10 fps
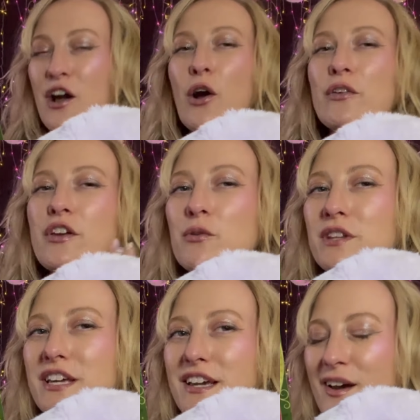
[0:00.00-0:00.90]
Or the
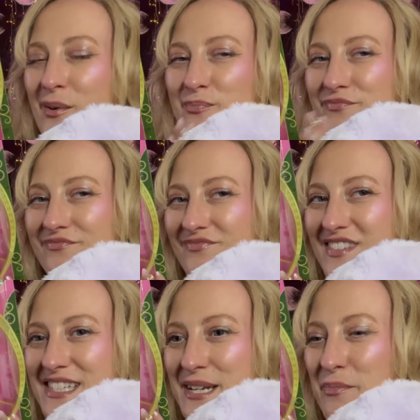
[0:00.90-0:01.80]
only
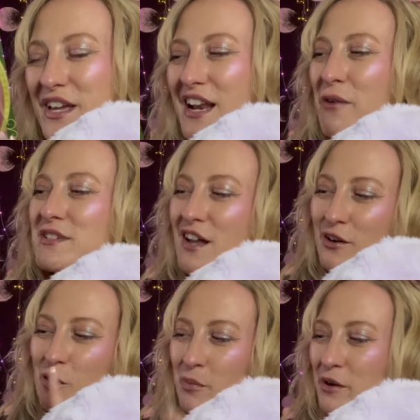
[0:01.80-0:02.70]
snippet. I was
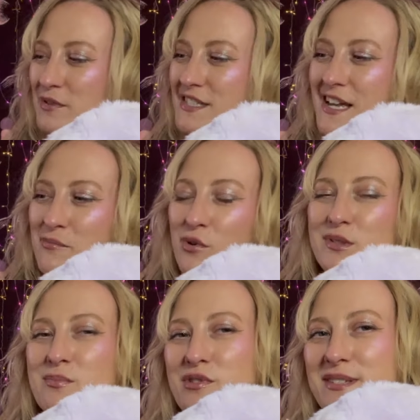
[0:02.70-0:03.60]
kind of hoping it would say
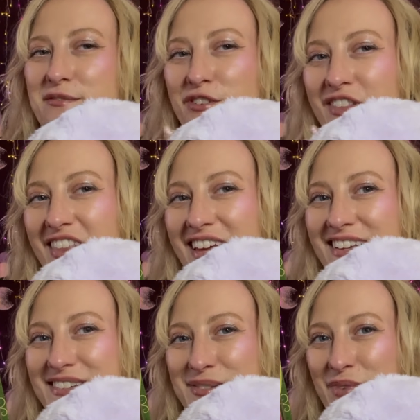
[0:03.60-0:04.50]
multiple different
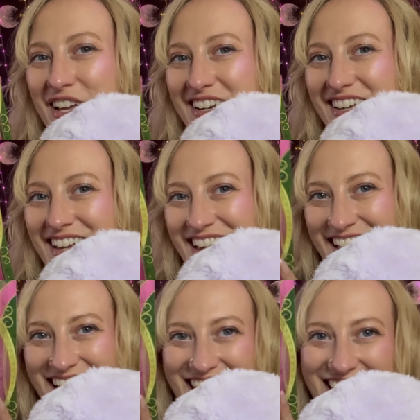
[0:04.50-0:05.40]
things, but
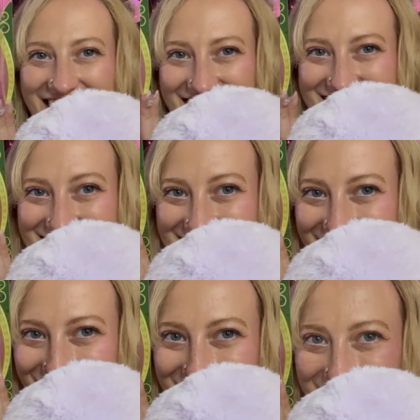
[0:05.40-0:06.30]
it's so
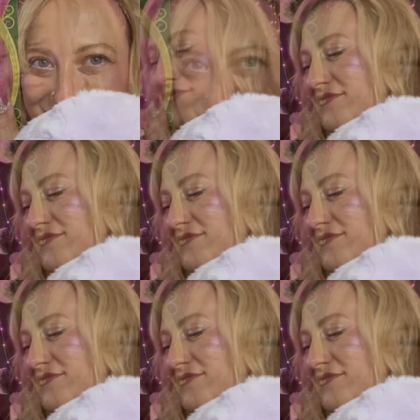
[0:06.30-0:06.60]
cute.